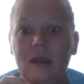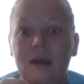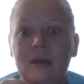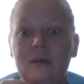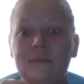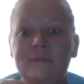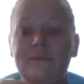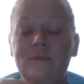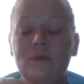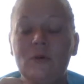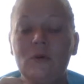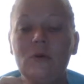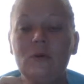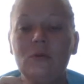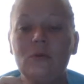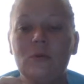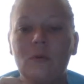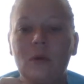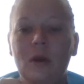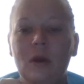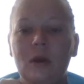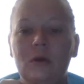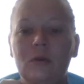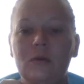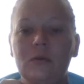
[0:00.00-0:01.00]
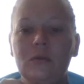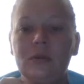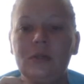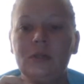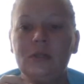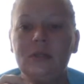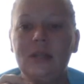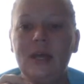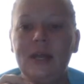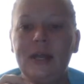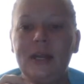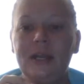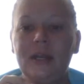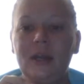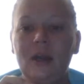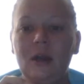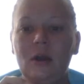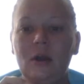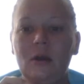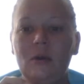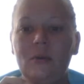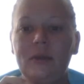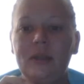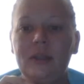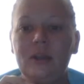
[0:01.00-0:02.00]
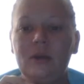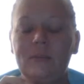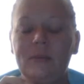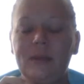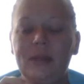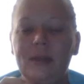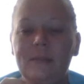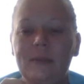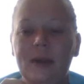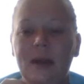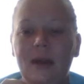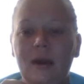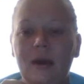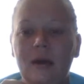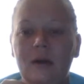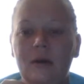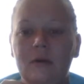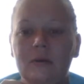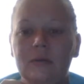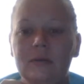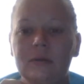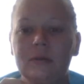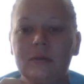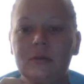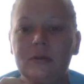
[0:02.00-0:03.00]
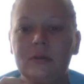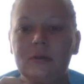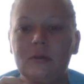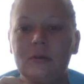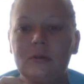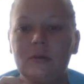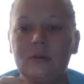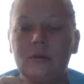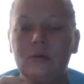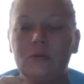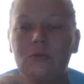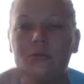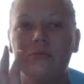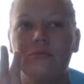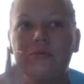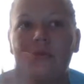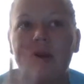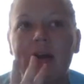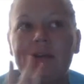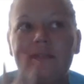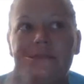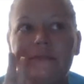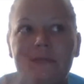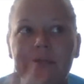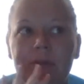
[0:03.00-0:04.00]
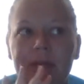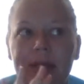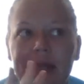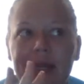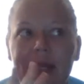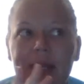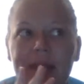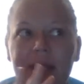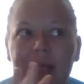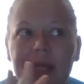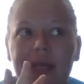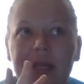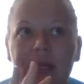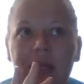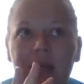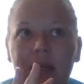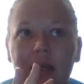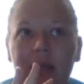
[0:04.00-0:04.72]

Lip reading: Full grown, let it go. He'll be about roughly